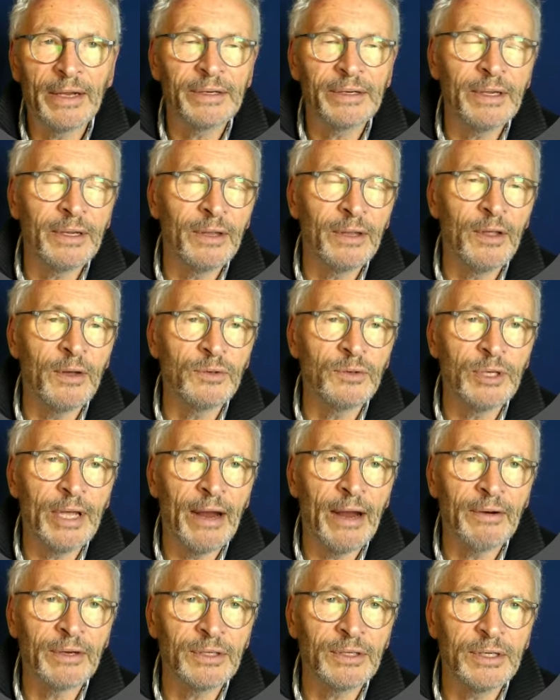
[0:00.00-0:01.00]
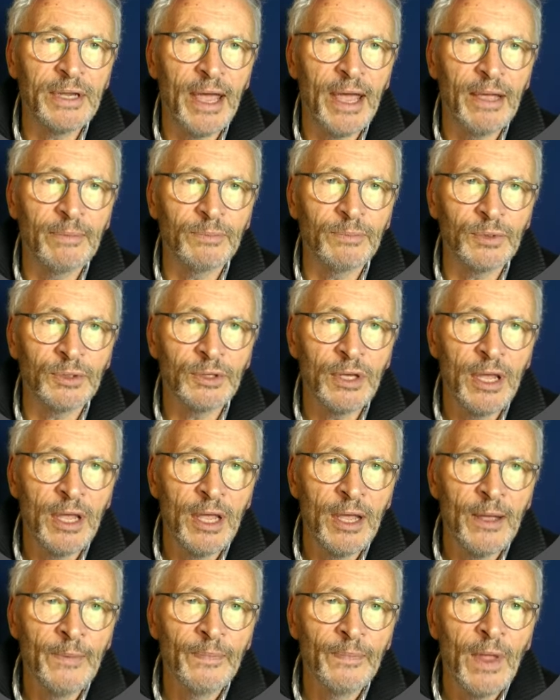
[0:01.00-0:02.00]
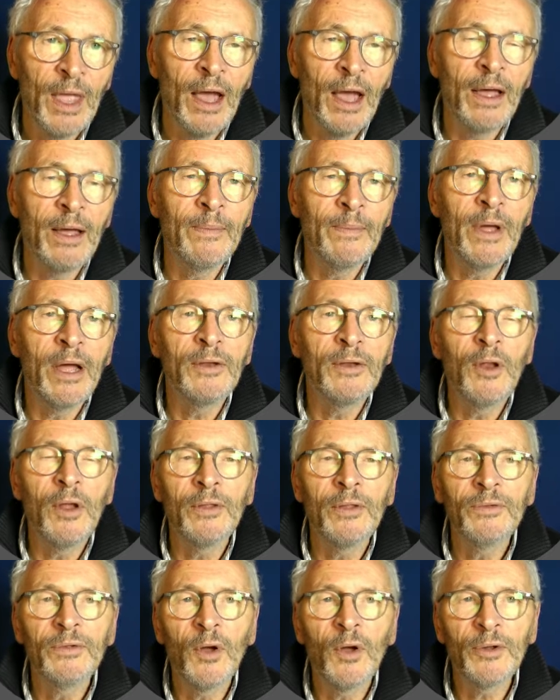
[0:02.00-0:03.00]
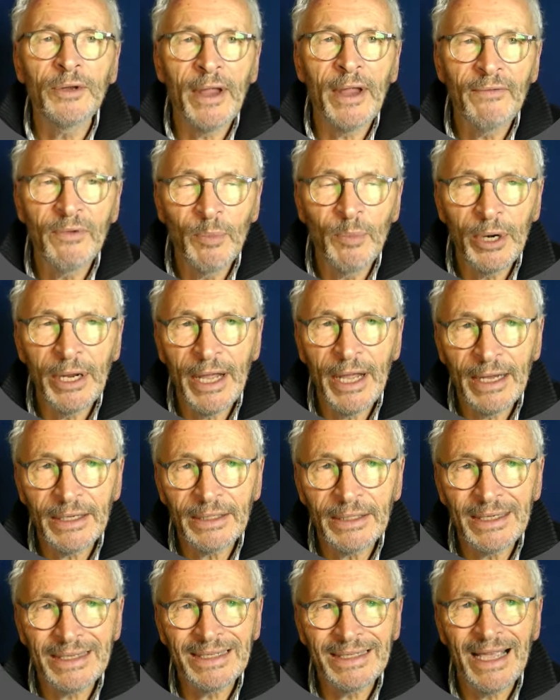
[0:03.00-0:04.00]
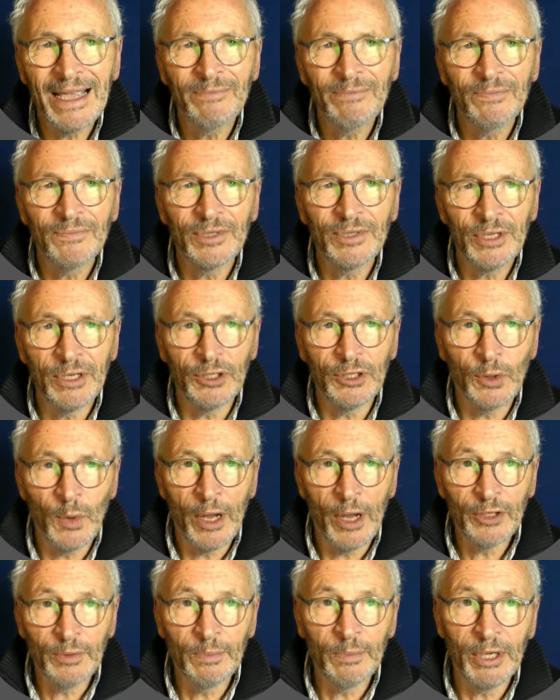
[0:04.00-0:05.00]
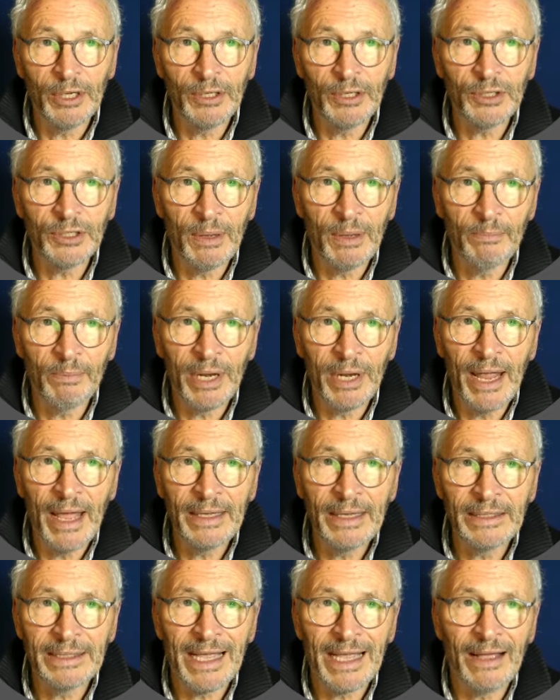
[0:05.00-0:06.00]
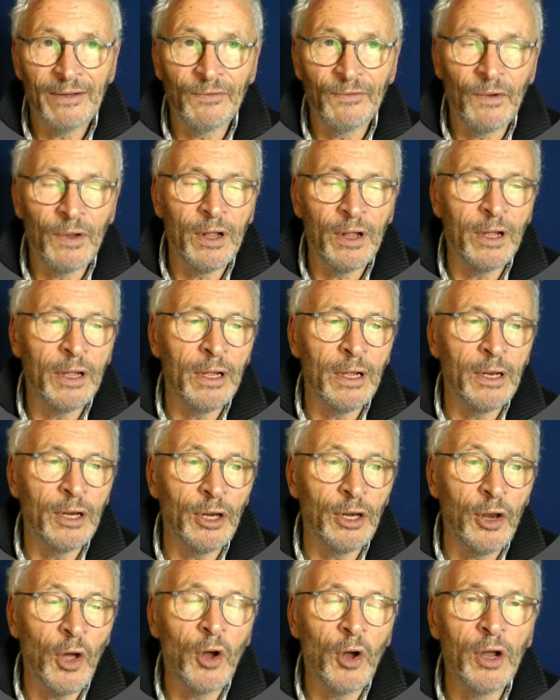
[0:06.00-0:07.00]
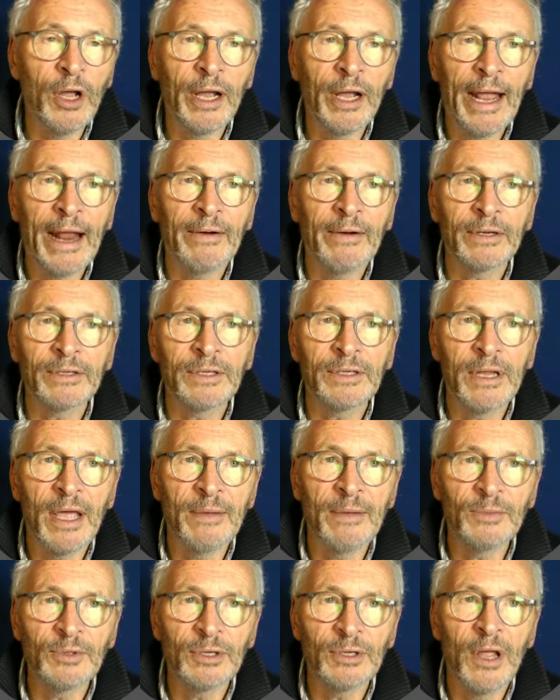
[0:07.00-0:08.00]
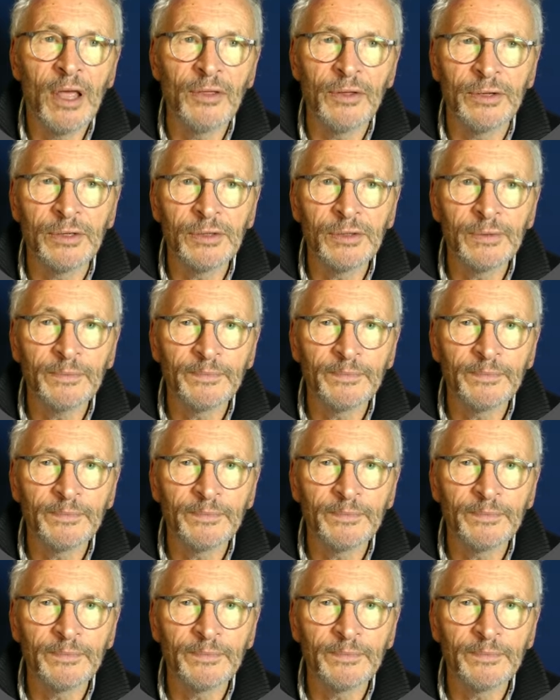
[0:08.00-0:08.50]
those character names. And not everybody has the same situation, because some plays have longer character names than others,